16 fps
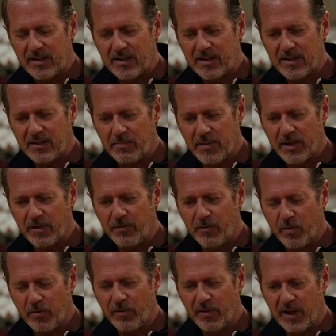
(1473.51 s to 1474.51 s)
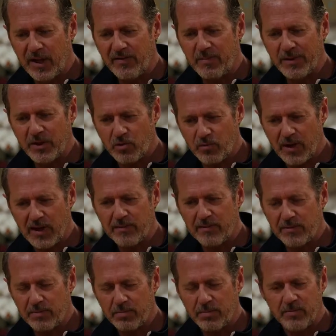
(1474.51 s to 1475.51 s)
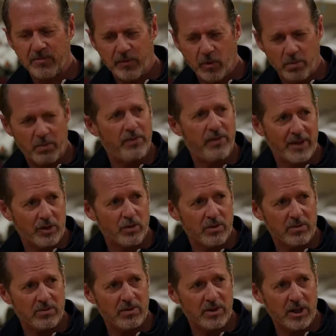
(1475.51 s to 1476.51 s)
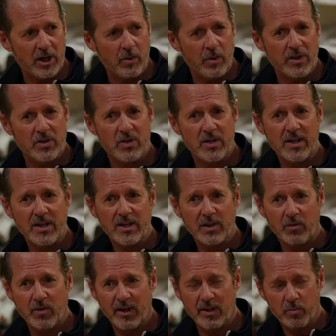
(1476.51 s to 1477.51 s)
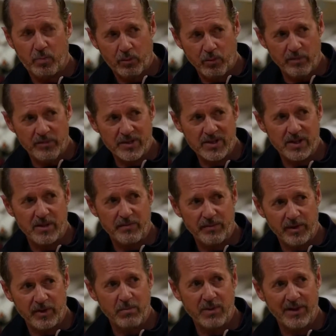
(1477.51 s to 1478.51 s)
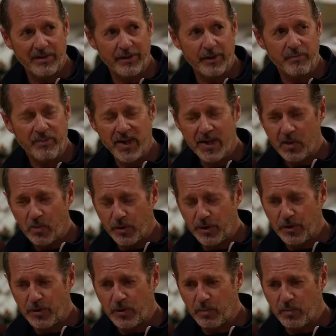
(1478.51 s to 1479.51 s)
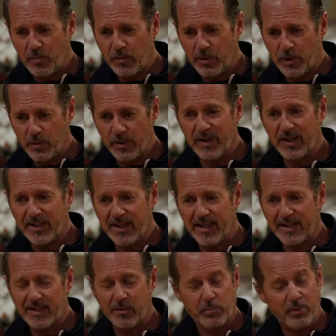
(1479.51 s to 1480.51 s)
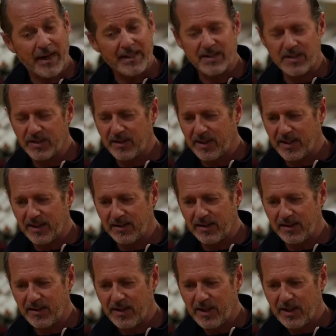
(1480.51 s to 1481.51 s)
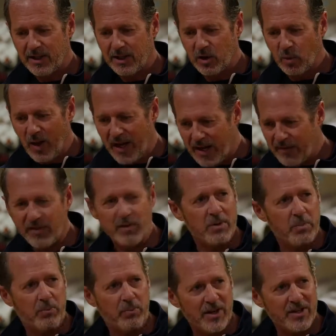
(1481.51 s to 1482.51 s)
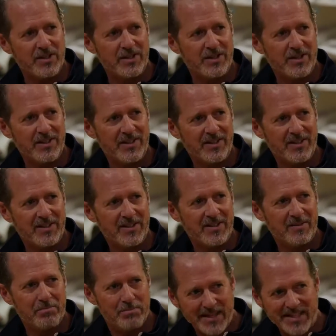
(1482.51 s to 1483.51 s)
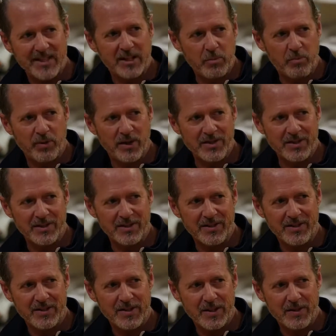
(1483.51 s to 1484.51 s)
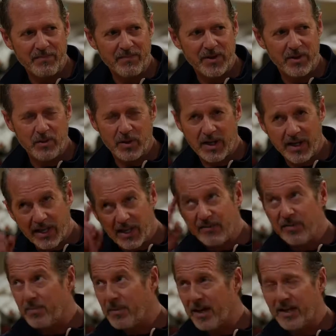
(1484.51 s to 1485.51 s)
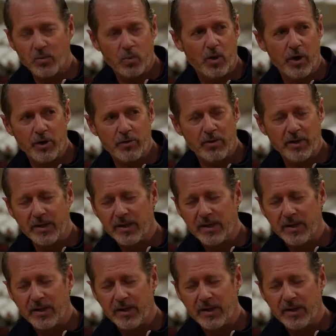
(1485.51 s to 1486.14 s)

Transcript: metaphor for life about striving for perfection and always trying to improve yourself little by little. When you're doing your kata, practicing your kata, you have to be present, mentally present. You can't have your mind wandering.